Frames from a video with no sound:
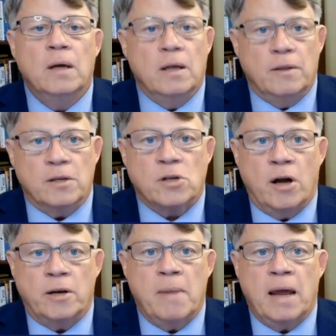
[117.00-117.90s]
This
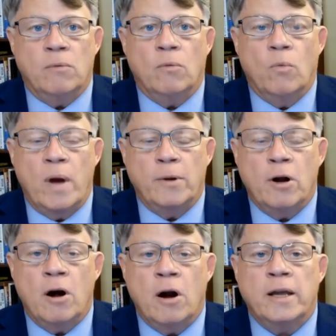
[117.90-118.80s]
on-demand
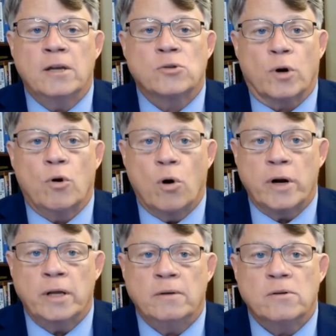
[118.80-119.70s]
webinar is
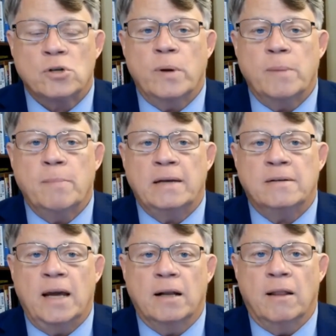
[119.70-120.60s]
recorded, so we
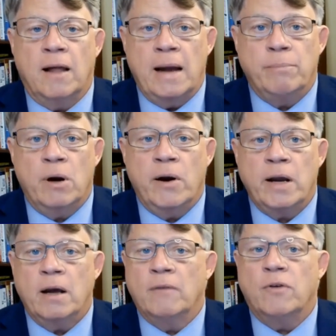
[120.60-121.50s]
maintain a
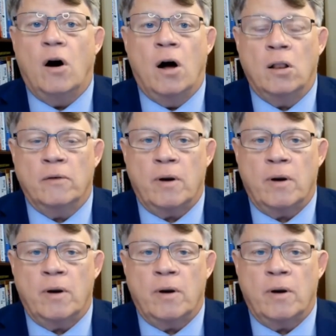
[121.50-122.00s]
library of all of our